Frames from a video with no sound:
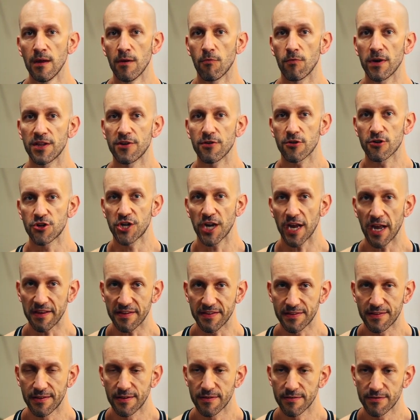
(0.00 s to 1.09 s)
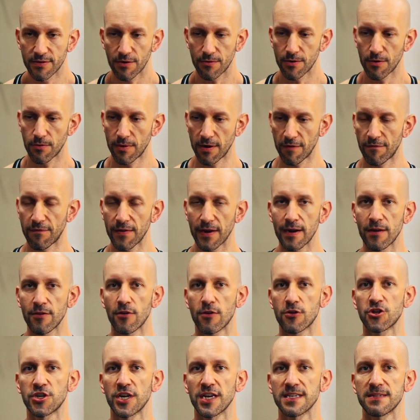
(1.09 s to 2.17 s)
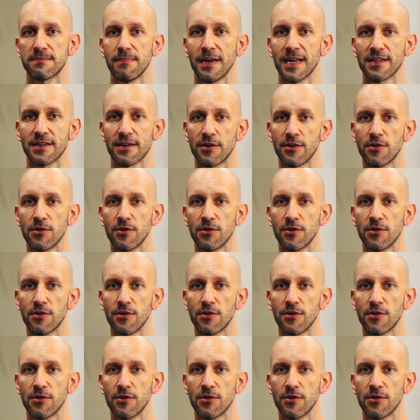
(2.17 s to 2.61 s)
with your chest, so you will feel your chest better.